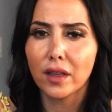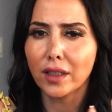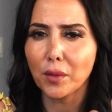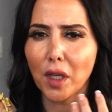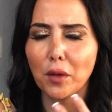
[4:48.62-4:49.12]

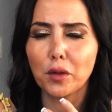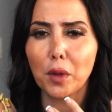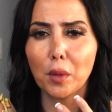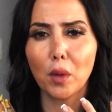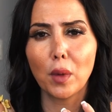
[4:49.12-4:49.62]
Sometimes
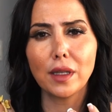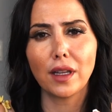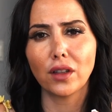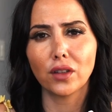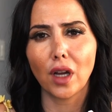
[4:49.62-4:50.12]
people, when
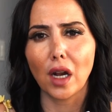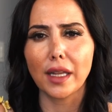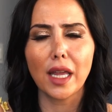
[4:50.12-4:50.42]
they start,